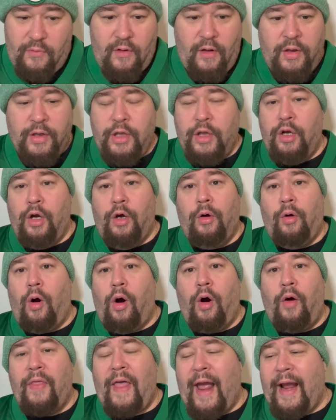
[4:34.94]
you know,
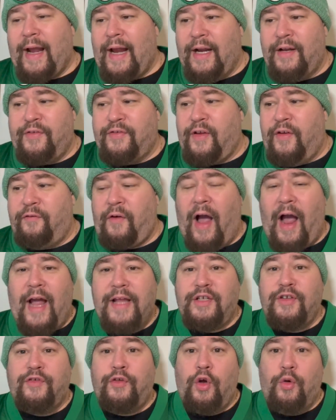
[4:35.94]
all that kind of stuff. I
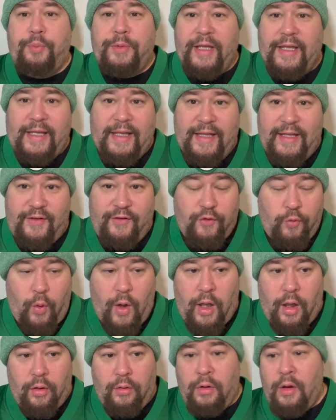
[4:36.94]
just hope the kid is
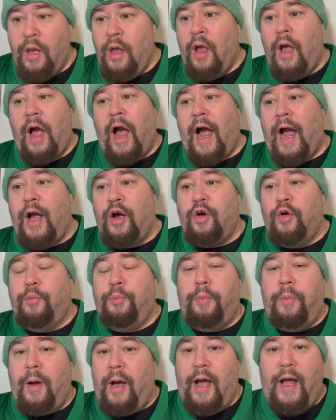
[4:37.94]
well. I
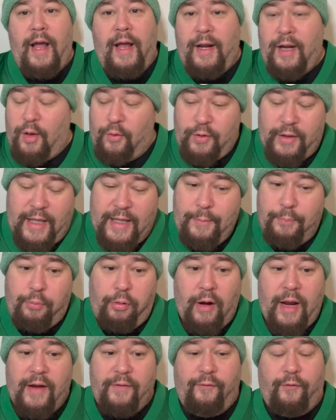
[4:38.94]
hope, and I will keep
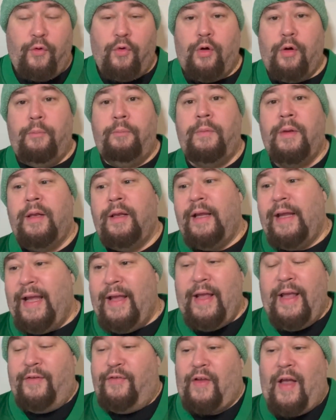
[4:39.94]
praying for him.
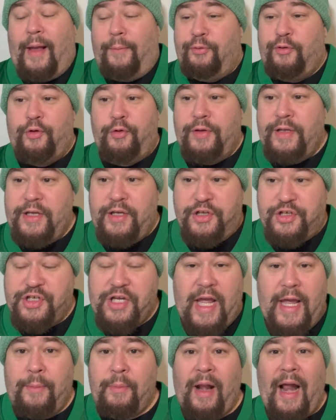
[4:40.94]
It's absolutely a
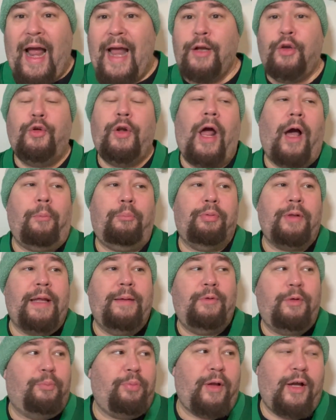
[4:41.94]
shame. And I do not blame
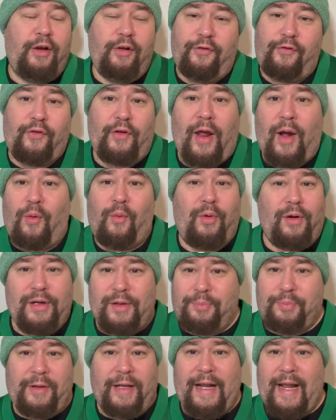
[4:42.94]
the players for not wanting to
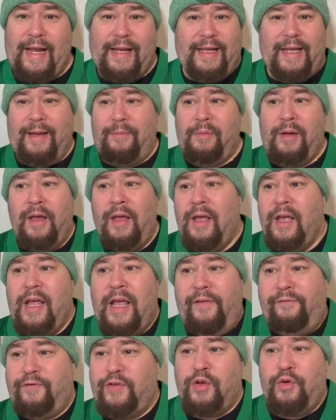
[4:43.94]
play that game.
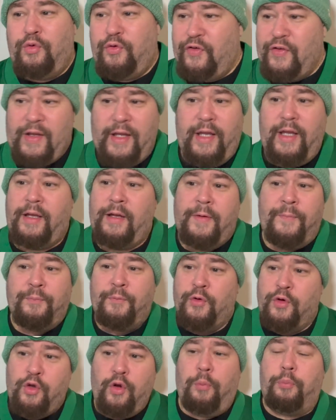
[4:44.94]
If you see
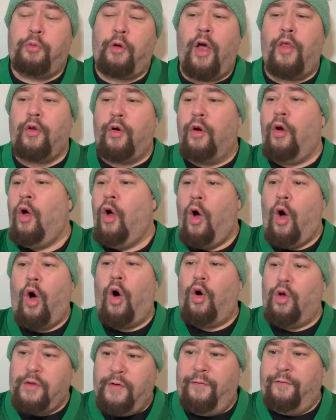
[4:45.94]
your brother
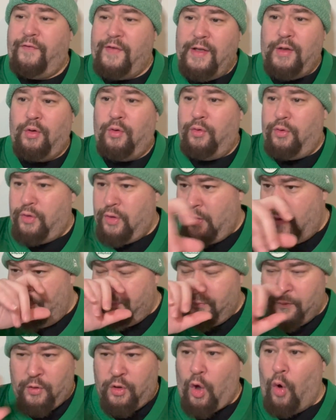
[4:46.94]
on the field
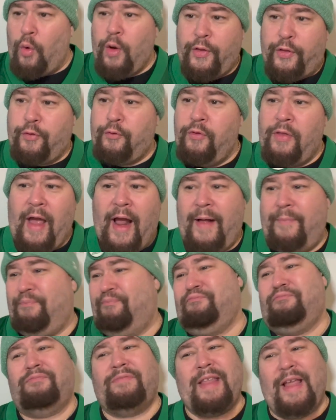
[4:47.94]
going through that,
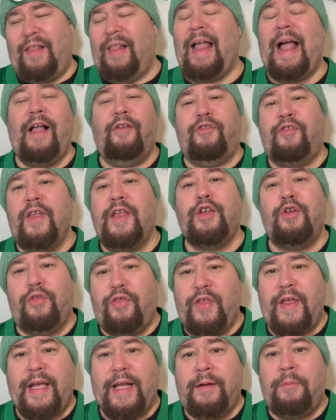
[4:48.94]
the last thing you're
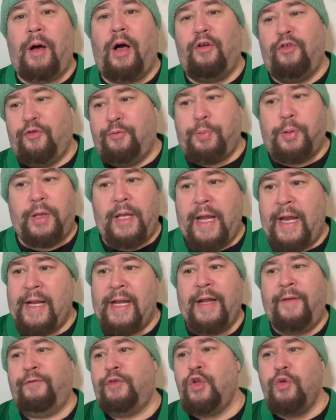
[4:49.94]
thinking about was playing.
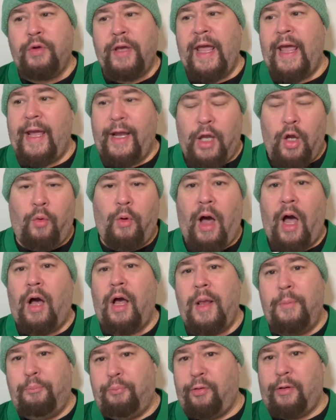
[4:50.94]
And if you can't go out
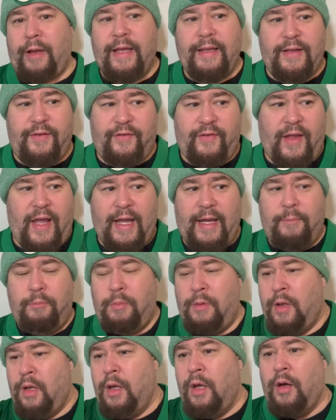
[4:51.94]
and play this game
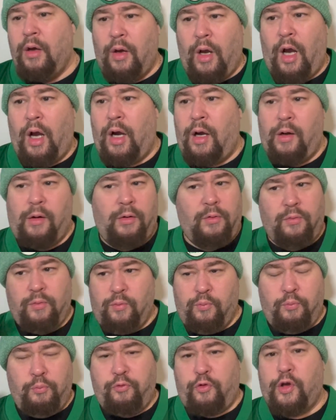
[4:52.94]

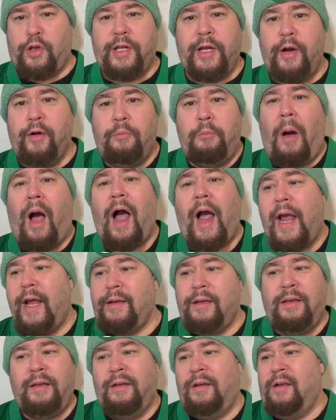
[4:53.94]
clear
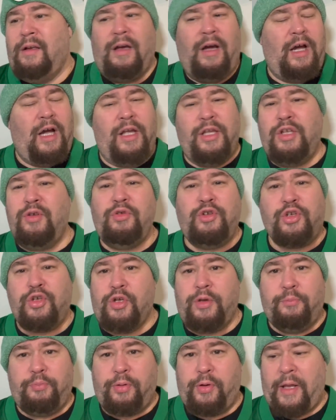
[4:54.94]
mind, you
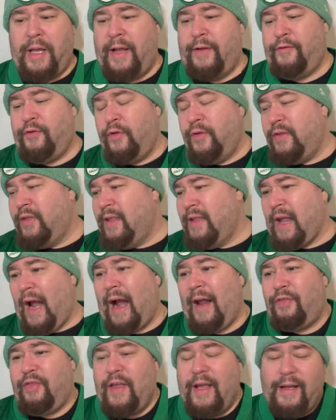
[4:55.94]
shouldn't play. So
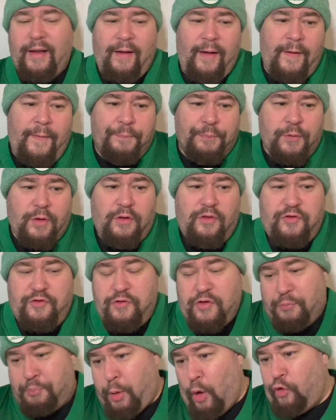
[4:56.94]
I think
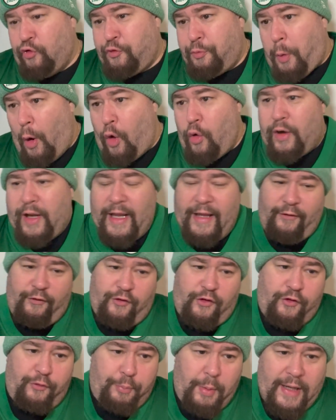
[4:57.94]
postponing it,
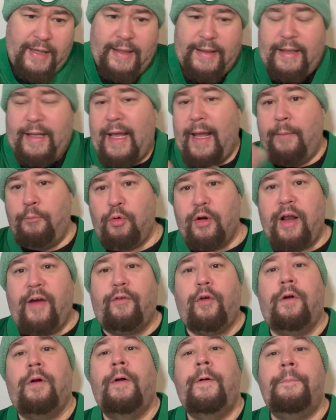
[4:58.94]
suspending the game,
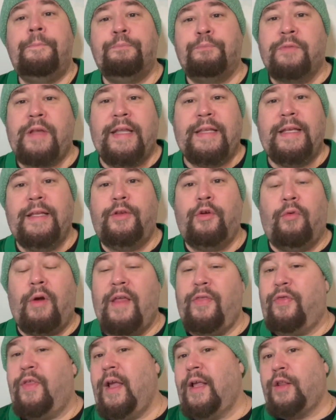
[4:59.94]
whatever. They did the
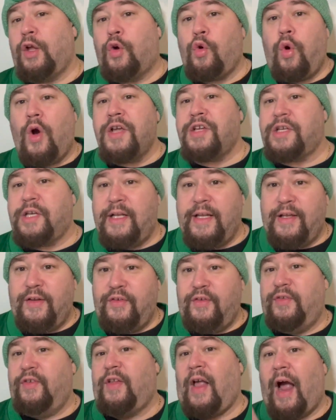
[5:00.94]
right thing. The question
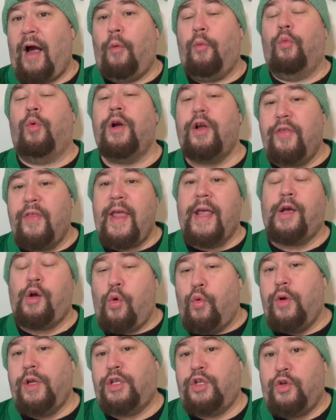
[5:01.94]
is how? What are they
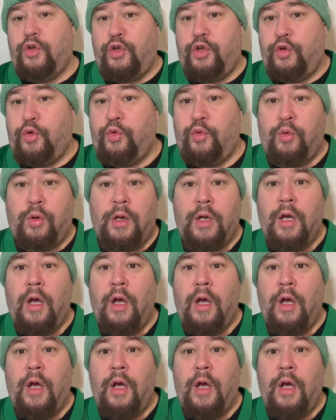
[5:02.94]
going to do